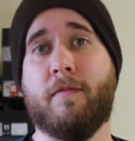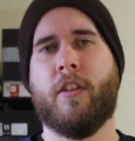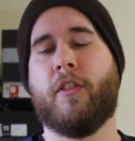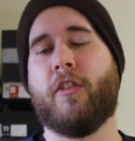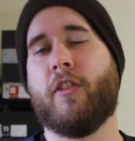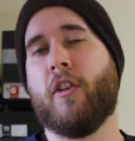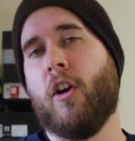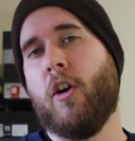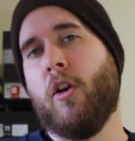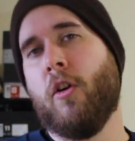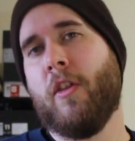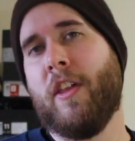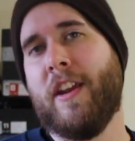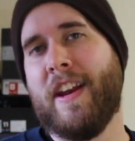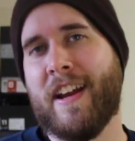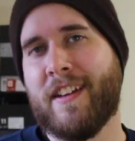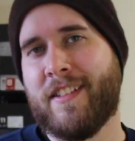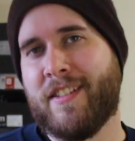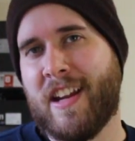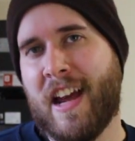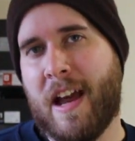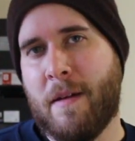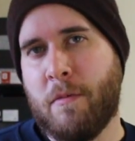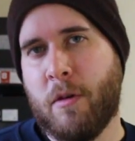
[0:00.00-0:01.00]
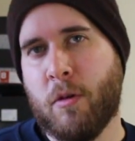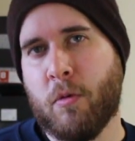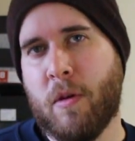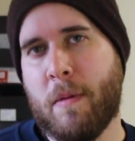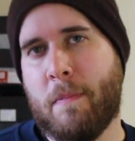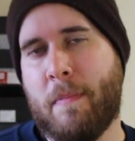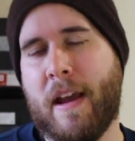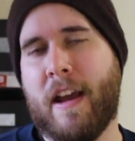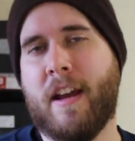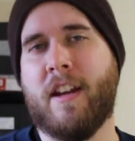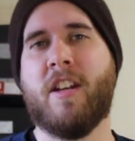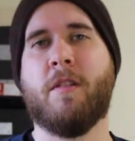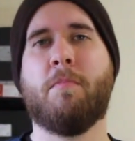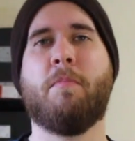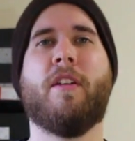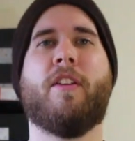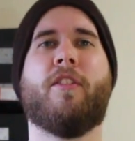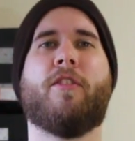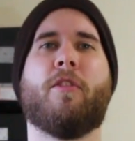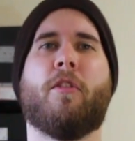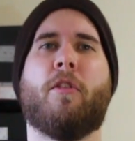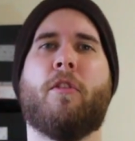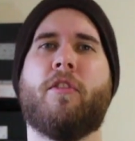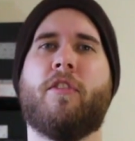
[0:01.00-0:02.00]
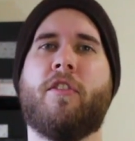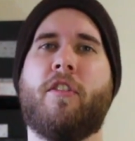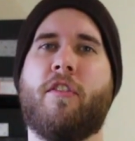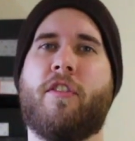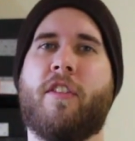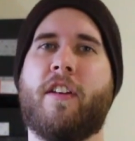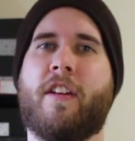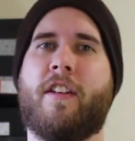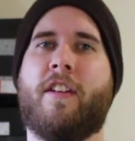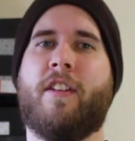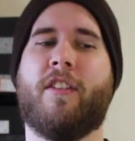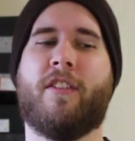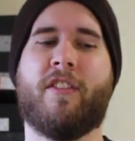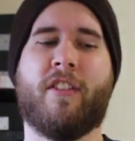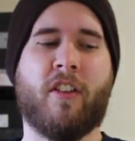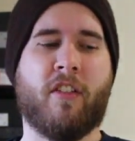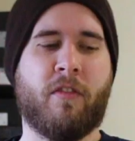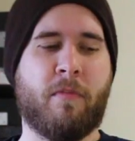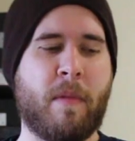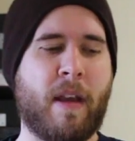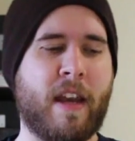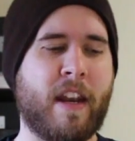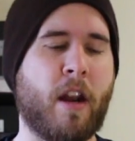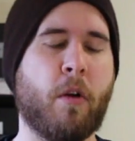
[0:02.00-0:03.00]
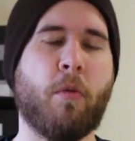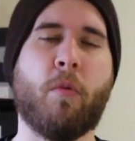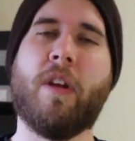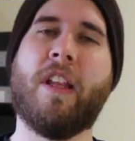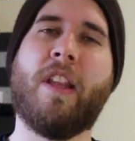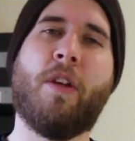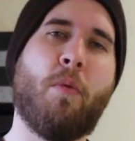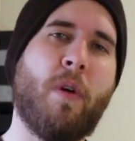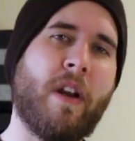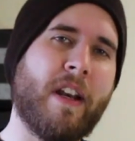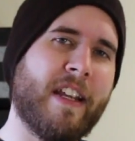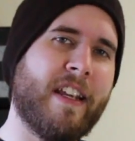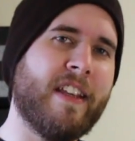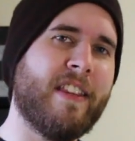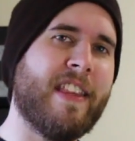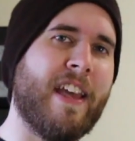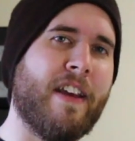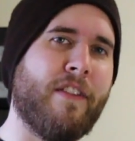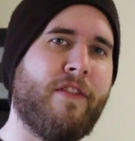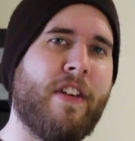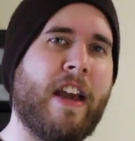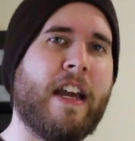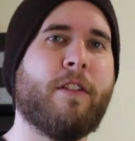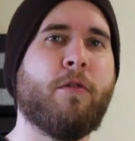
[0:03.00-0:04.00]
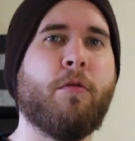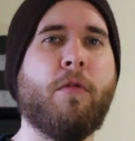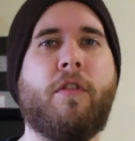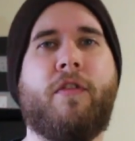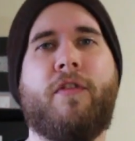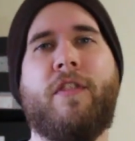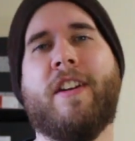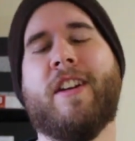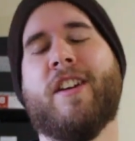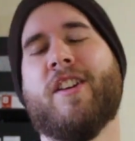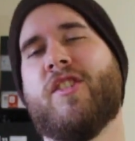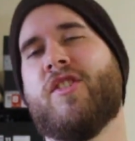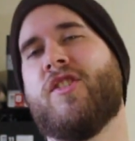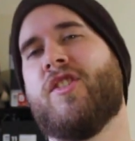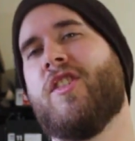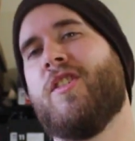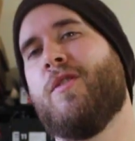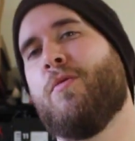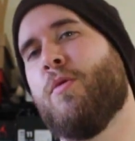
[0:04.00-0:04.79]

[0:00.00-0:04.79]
So the next time you're repainting your midsoles and you think to yourself, man, I really want to get that factory finish,